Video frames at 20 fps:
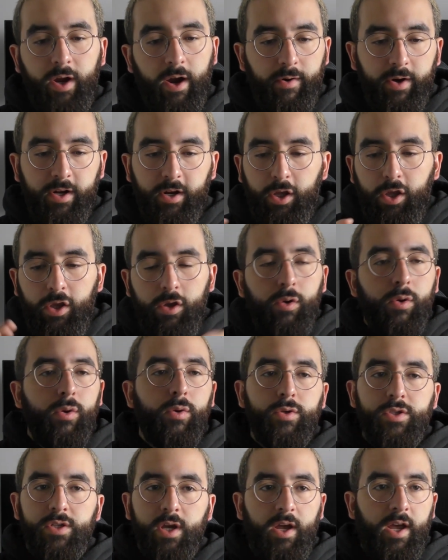in a
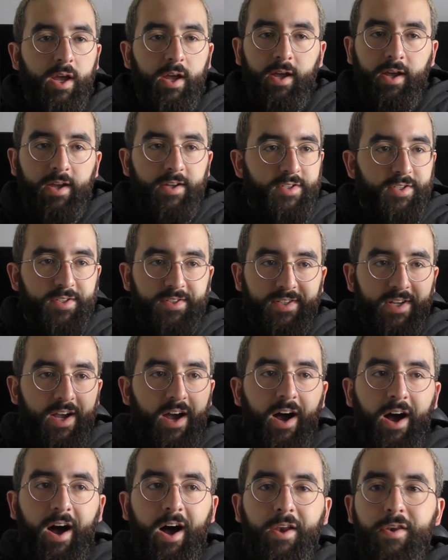huge, just
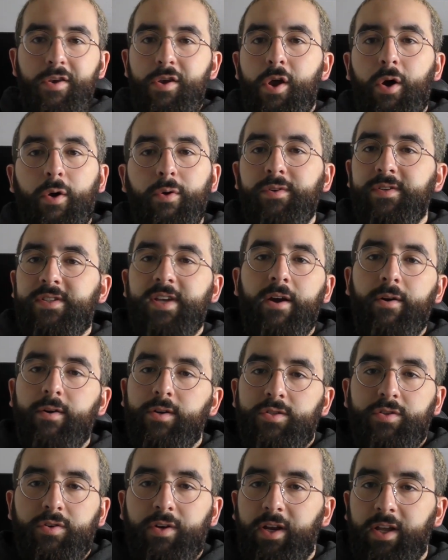unknown
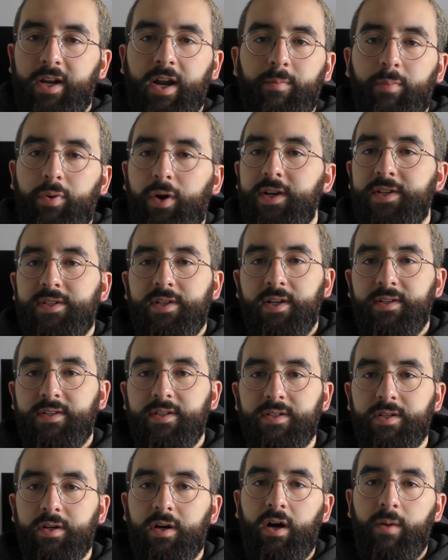territory, an
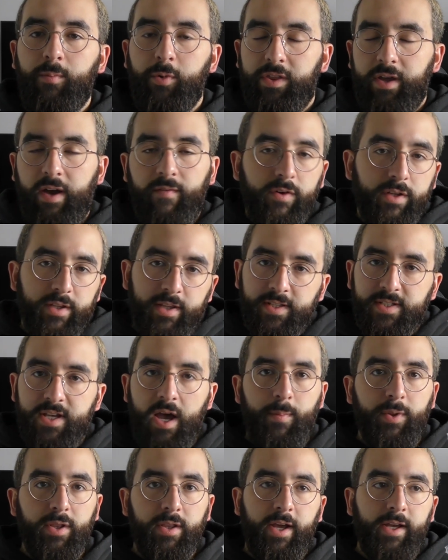unprecedented time with everything that's
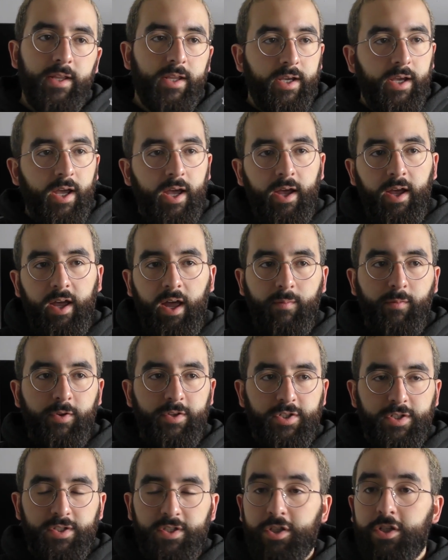happened lately, and
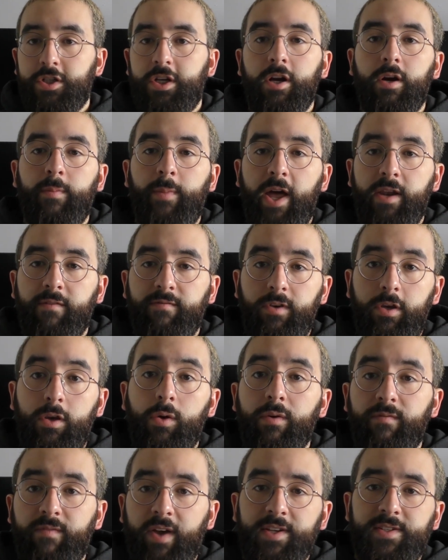with just the sheer amount of
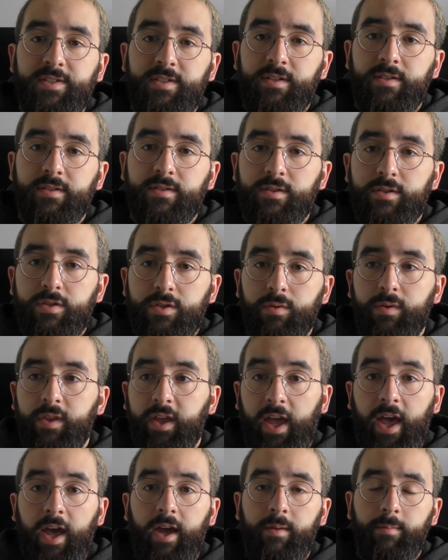new investors to
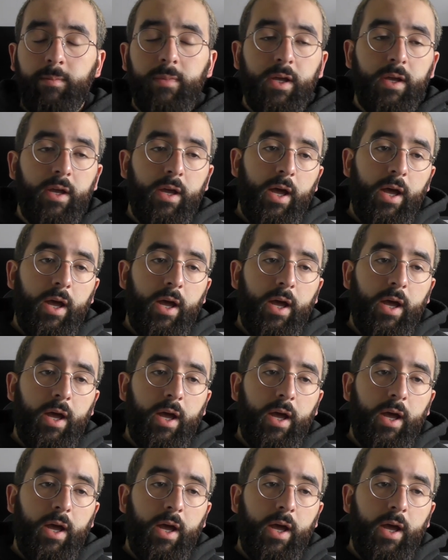the game.